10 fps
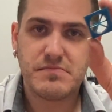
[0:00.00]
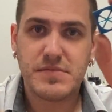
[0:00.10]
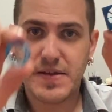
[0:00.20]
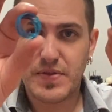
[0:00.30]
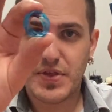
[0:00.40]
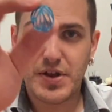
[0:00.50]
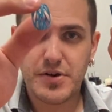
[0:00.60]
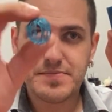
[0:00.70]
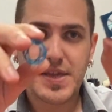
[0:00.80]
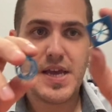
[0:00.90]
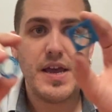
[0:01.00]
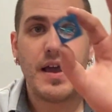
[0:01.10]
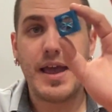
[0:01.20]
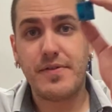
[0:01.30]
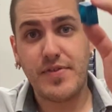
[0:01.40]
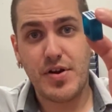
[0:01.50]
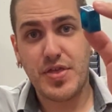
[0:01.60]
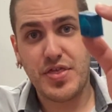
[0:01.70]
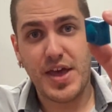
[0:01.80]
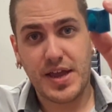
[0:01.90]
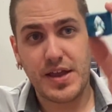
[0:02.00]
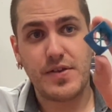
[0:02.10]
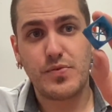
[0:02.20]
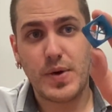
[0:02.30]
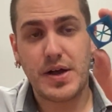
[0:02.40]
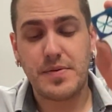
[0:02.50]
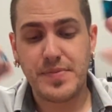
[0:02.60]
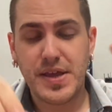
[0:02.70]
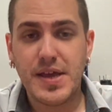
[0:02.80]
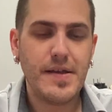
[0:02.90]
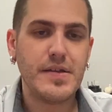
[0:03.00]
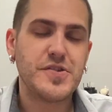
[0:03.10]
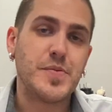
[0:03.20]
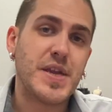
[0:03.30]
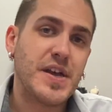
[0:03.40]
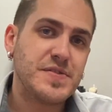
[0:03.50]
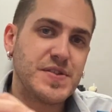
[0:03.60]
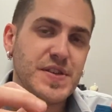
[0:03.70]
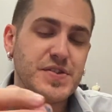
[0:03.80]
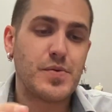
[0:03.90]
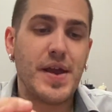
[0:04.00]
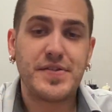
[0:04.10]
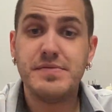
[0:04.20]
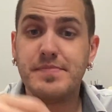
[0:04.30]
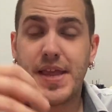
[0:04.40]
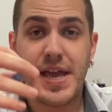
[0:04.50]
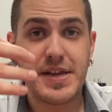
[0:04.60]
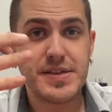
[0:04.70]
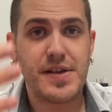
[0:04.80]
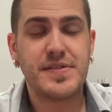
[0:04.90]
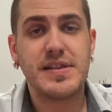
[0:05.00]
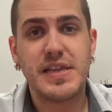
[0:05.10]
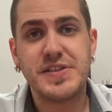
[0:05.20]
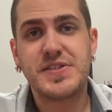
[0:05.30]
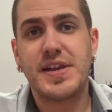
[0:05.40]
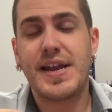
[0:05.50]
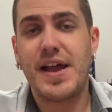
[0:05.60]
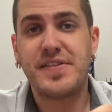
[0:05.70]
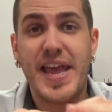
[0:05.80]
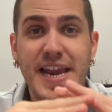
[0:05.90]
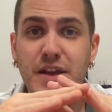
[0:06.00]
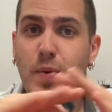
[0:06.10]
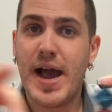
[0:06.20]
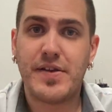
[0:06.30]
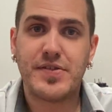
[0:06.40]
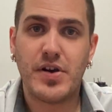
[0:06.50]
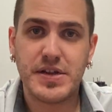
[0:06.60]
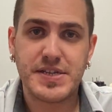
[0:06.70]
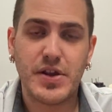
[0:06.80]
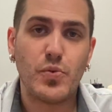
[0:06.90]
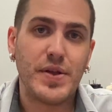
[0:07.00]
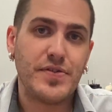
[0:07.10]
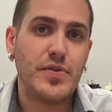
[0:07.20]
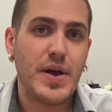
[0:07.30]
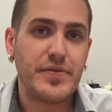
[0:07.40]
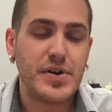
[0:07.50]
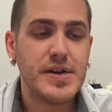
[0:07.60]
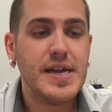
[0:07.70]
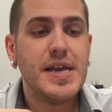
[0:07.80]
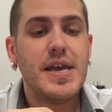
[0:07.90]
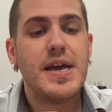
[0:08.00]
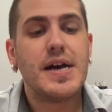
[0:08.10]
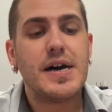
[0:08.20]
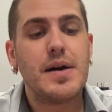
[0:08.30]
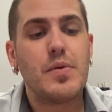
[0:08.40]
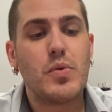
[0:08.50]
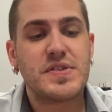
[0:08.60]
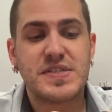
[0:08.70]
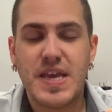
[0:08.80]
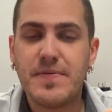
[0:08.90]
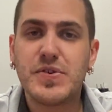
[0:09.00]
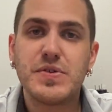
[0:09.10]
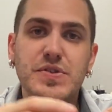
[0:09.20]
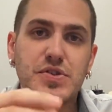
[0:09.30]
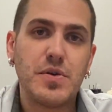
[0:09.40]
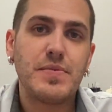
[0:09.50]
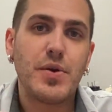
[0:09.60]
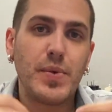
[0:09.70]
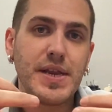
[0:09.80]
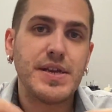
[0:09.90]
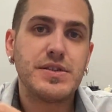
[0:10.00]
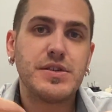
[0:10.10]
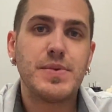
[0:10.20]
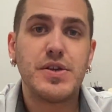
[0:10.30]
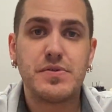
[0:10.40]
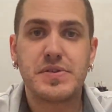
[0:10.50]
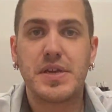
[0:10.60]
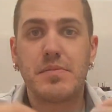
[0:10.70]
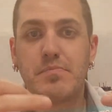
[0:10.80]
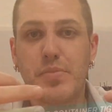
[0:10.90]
even thinner, and very thick as well. So because this is a resin and it doesn't list that it has any wax content whatsoever, it's safe to assume that we need to be using